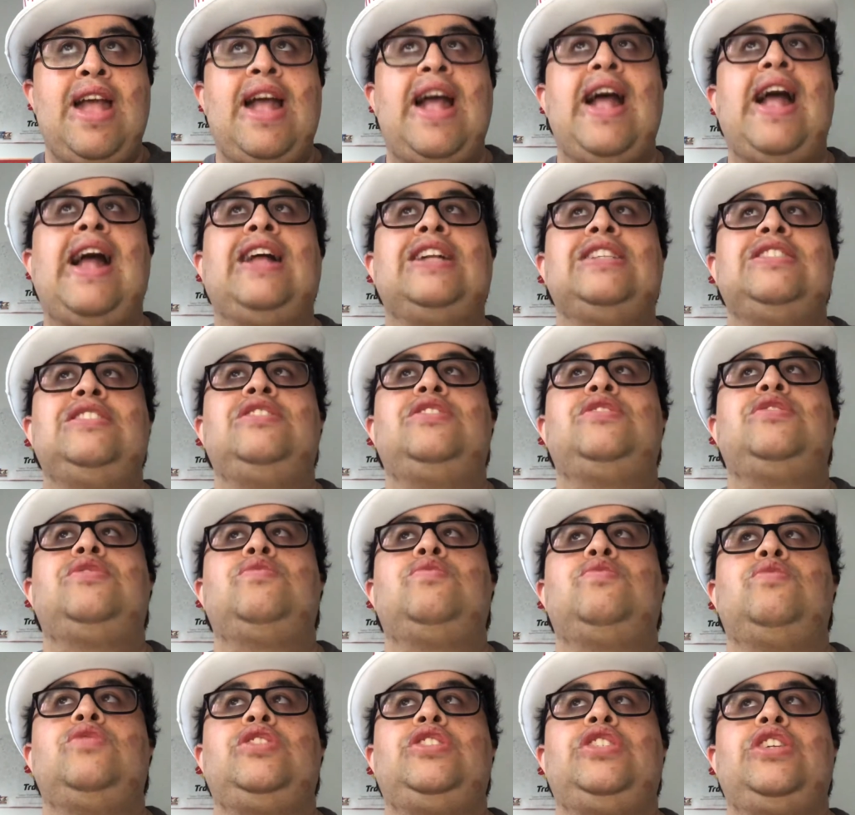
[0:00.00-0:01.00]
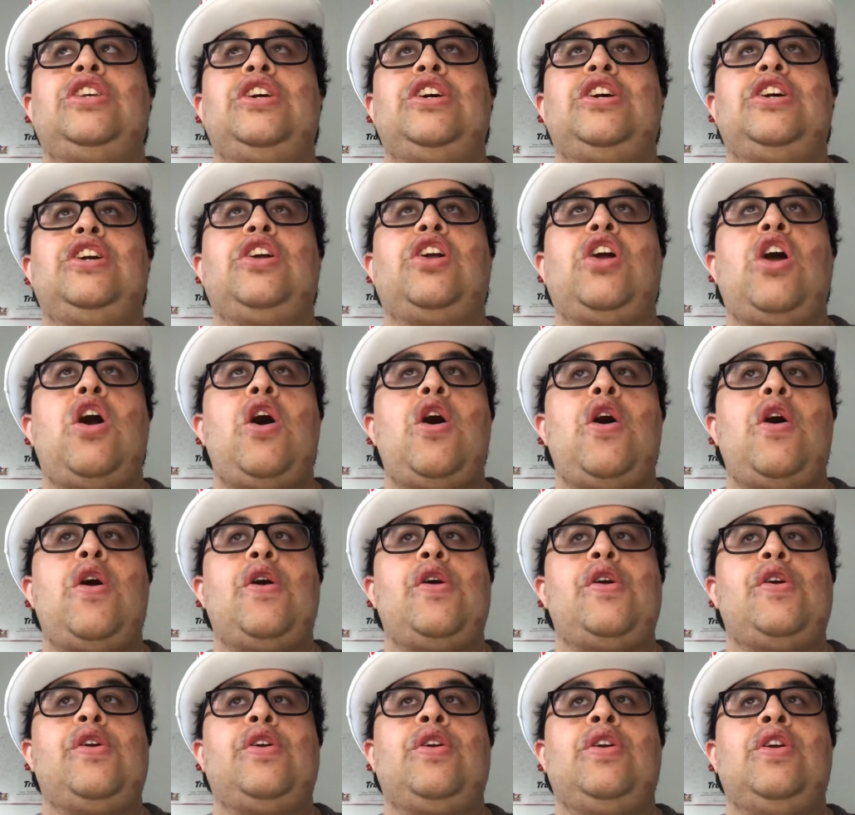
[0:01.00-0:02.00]
And would you
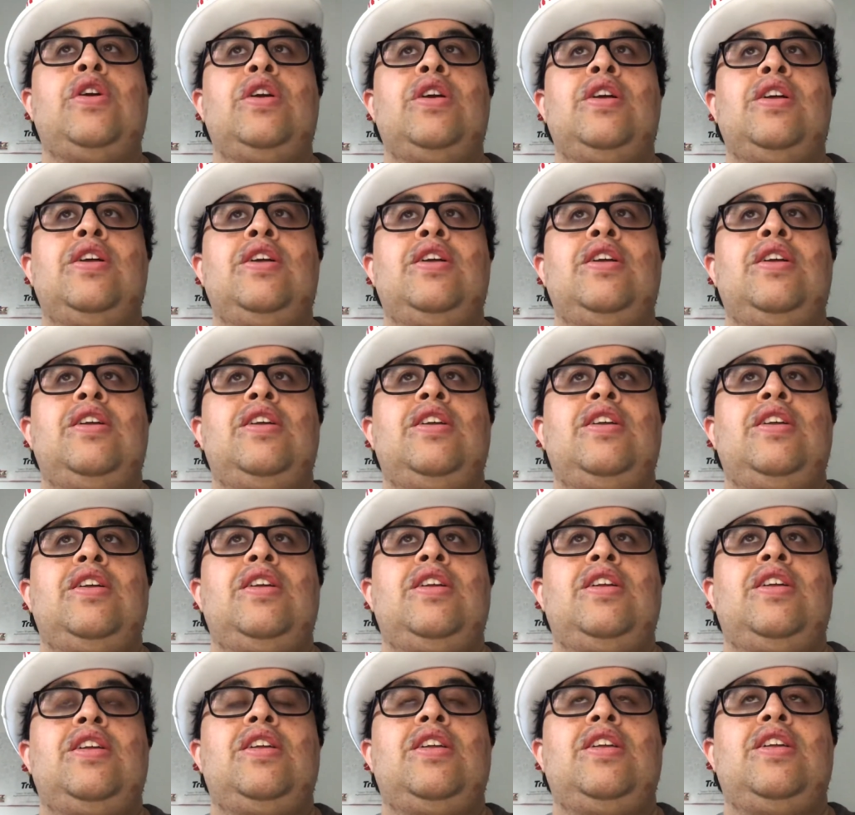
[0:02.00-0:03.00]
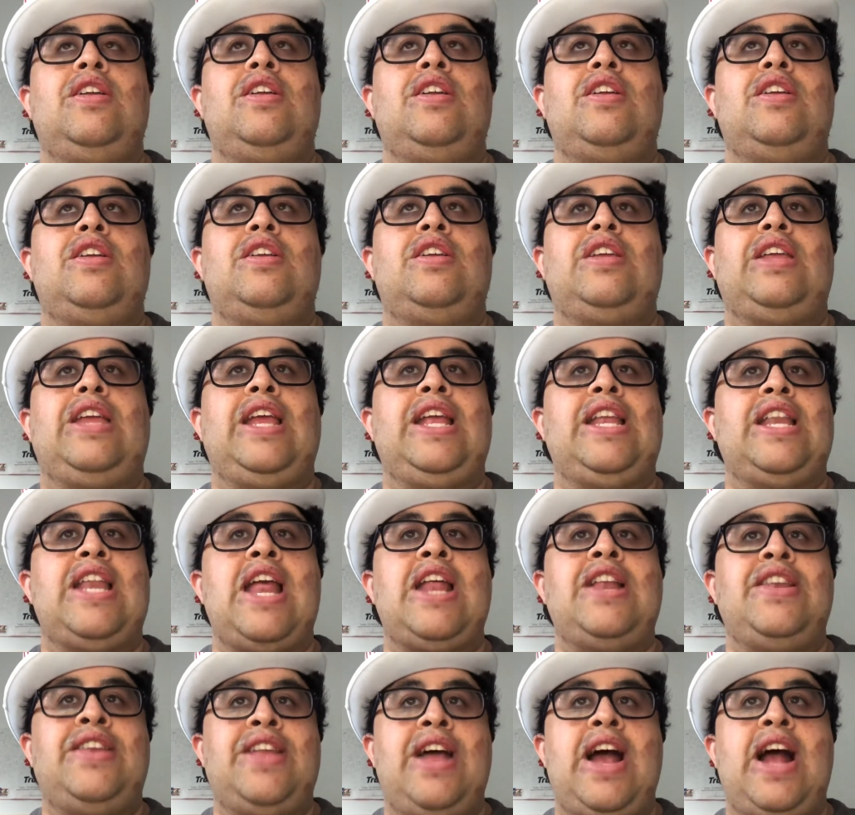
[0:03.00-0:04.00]
go in
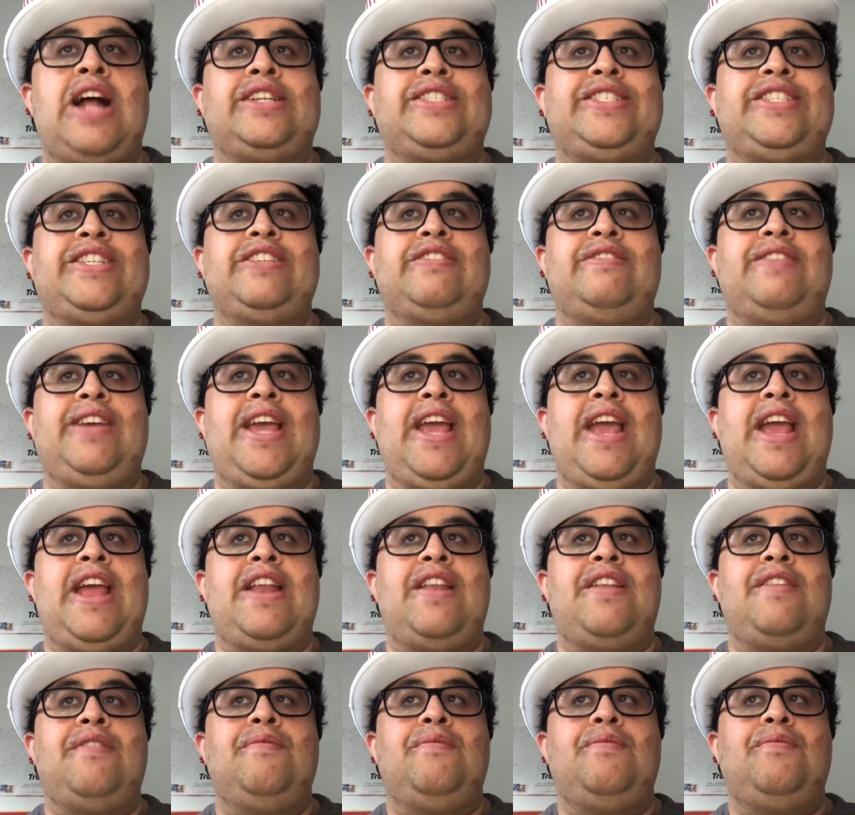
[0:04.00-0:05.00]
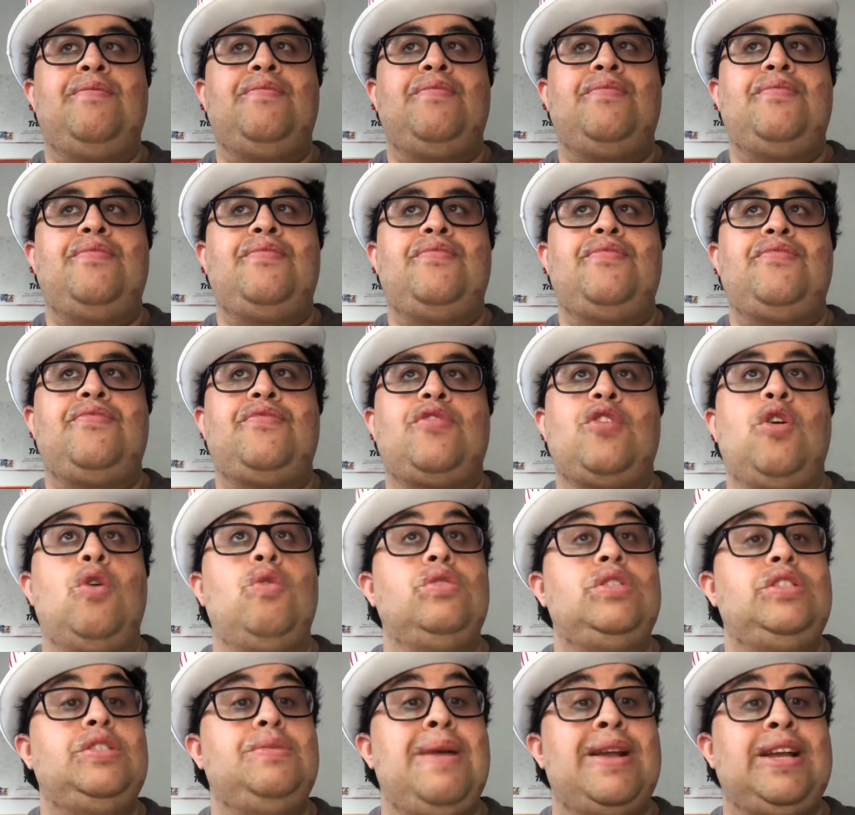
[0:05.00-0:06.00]
Antarctica again? Or
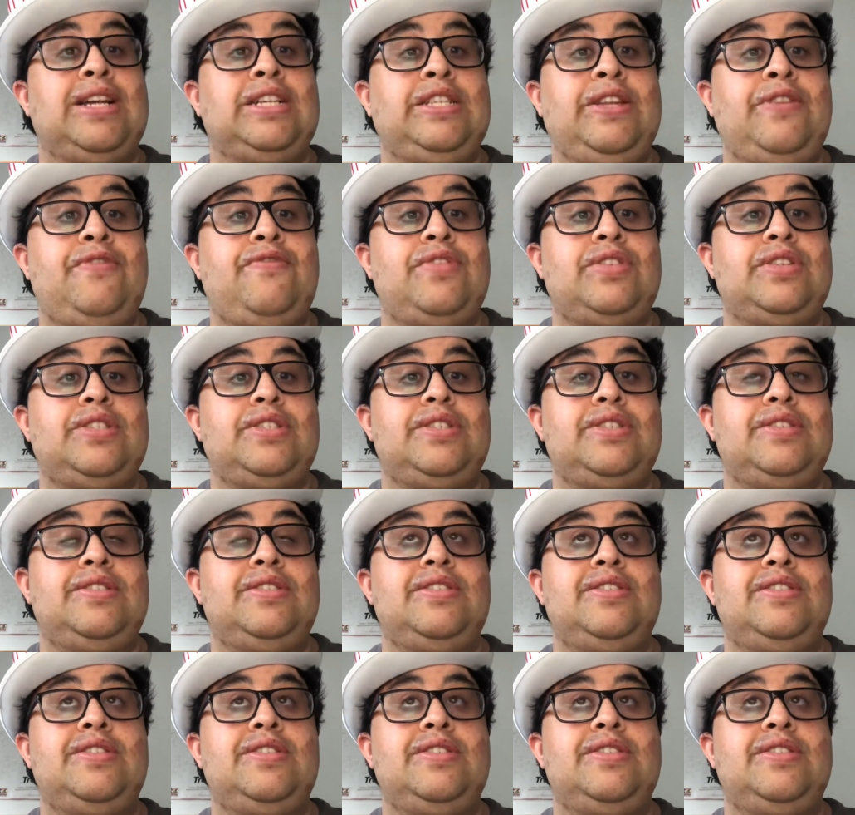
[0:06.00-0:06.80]
would you make it different?